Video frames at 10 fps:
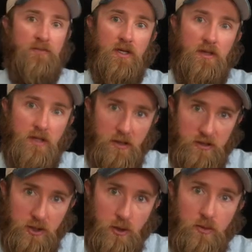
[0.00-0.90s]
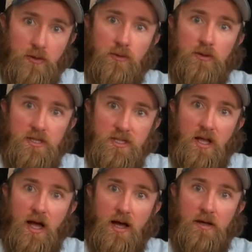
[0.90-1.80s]
Then a 2 to 3
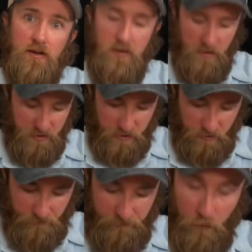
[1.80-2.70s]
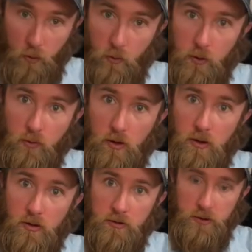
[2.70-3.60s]
slide. This is a forward
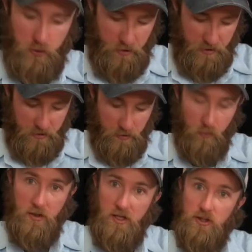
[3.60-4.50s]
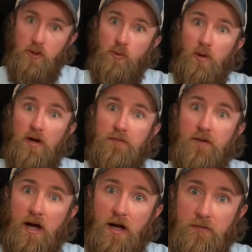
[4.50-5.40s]
roll, strings 3, 2, 1,
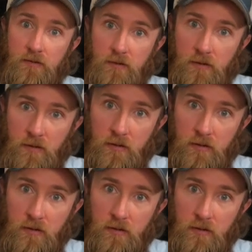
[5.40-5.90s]
5. And